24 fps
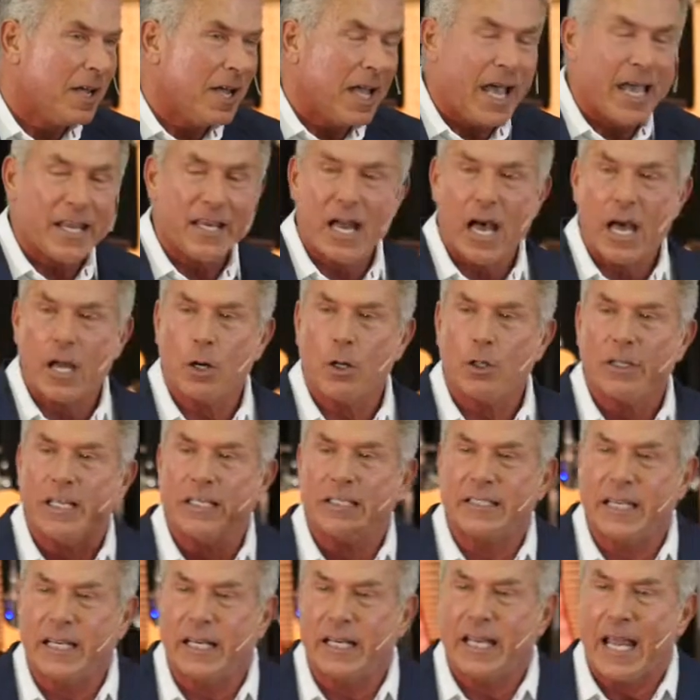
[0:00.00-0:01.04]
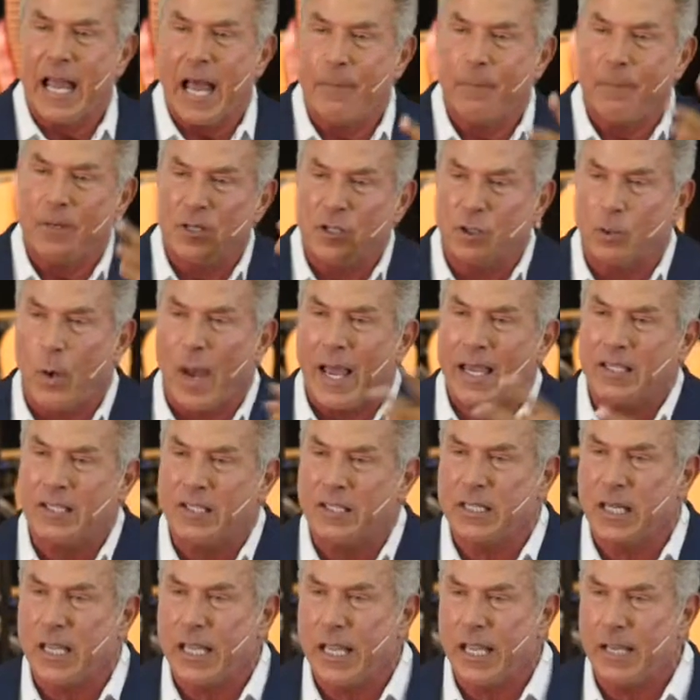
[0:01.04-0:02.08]
And not only did it happen twice
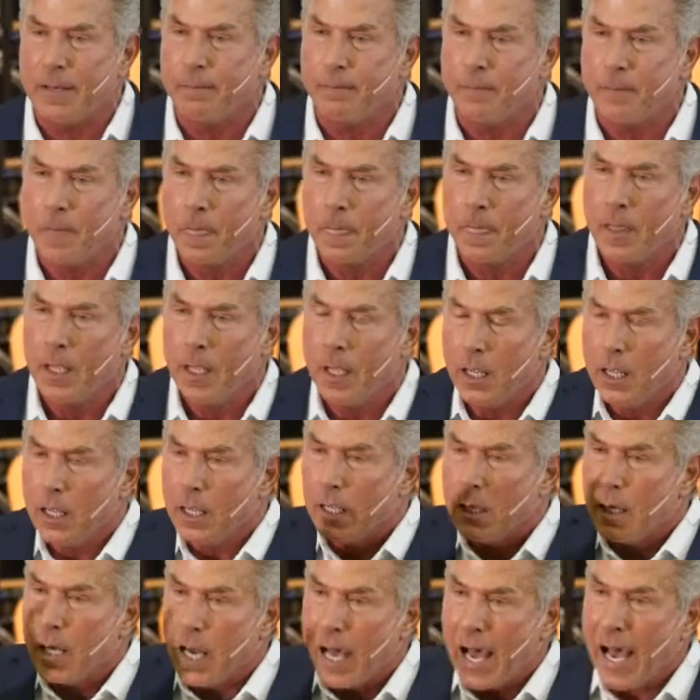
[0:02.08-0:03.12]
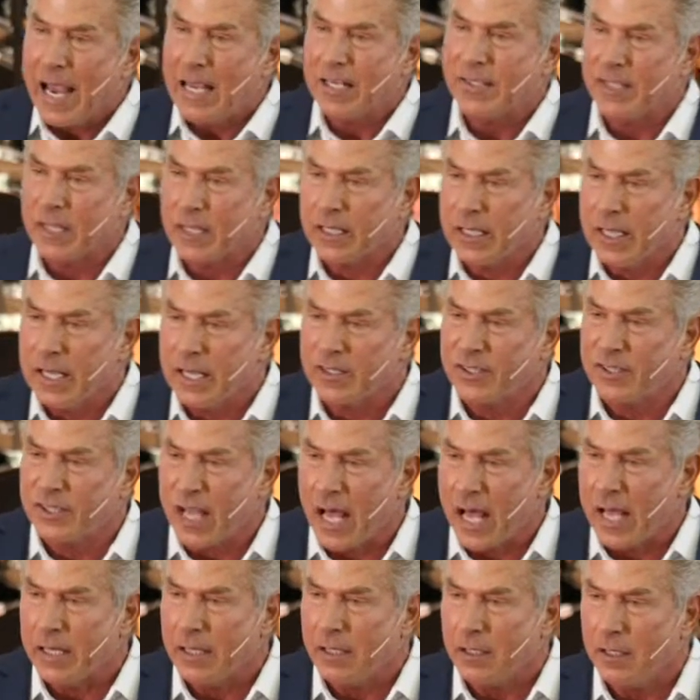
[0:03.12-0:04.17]
to him, Isaac, his
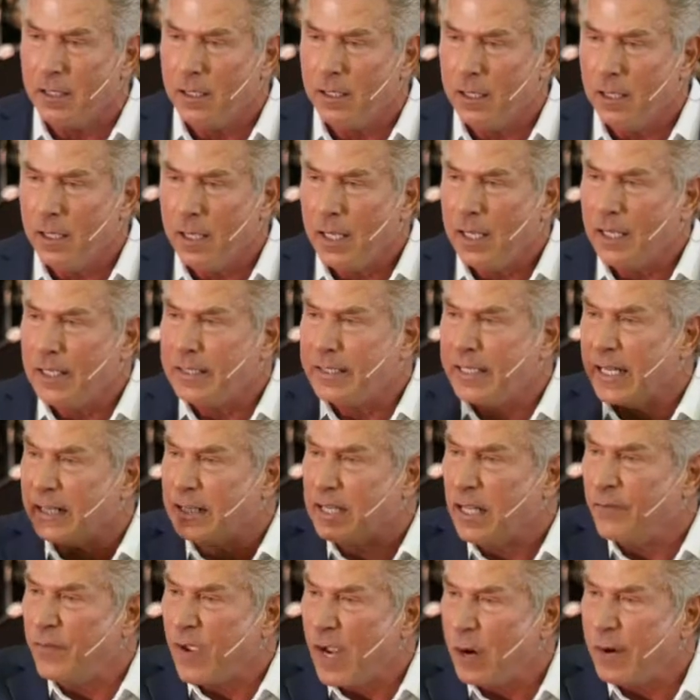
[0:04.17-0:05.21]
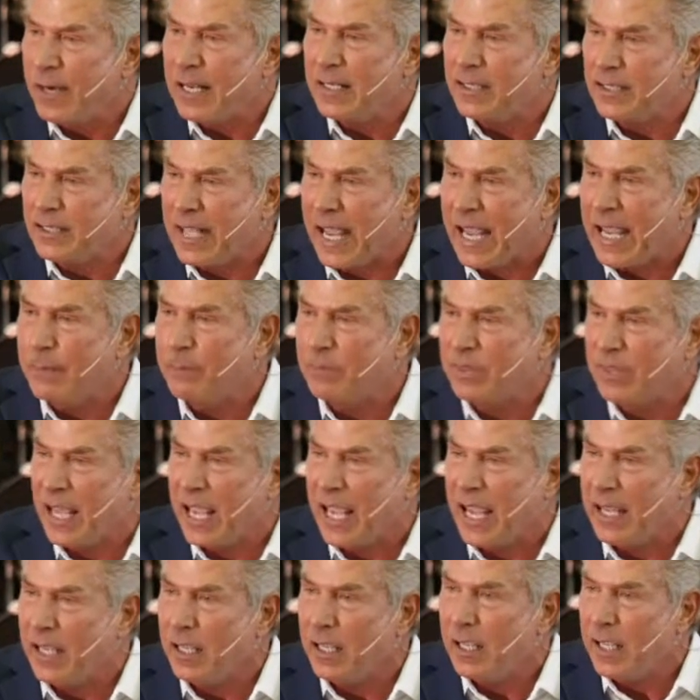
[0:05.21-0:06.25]
son, did the very same
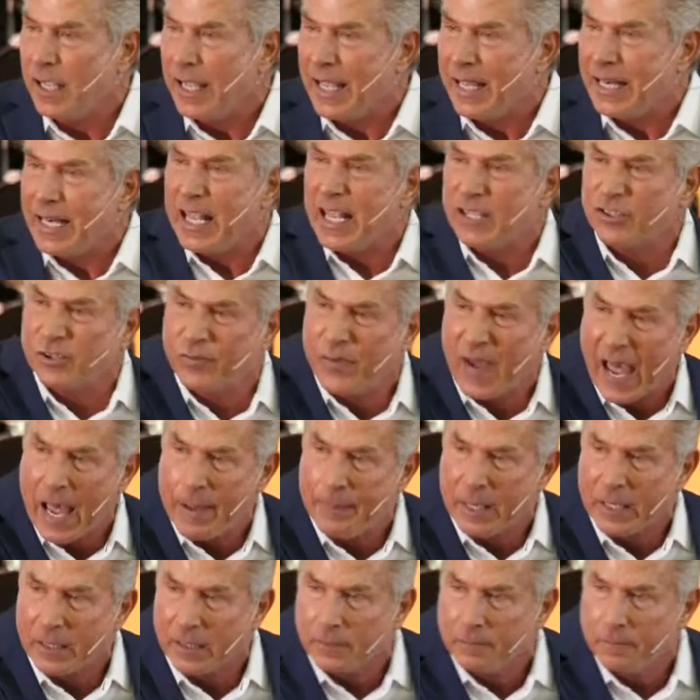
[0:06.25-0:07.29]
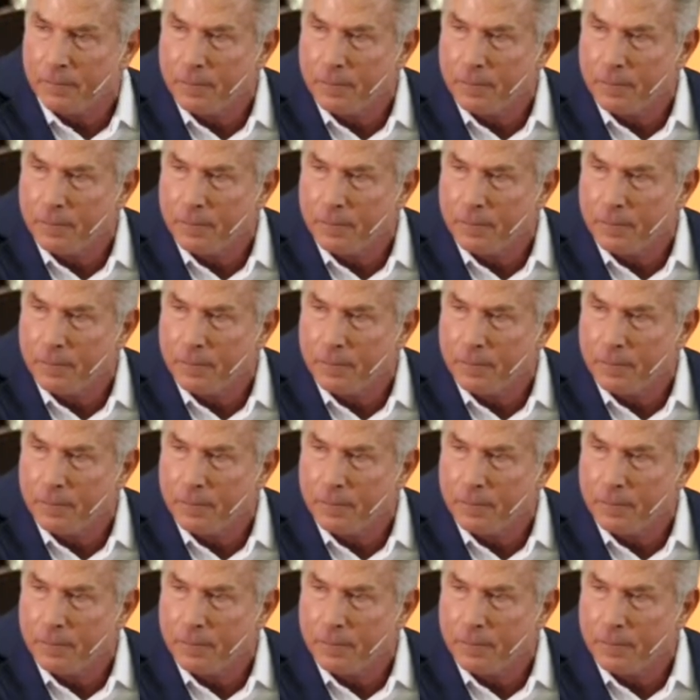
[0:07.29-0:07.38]
thing in his famine.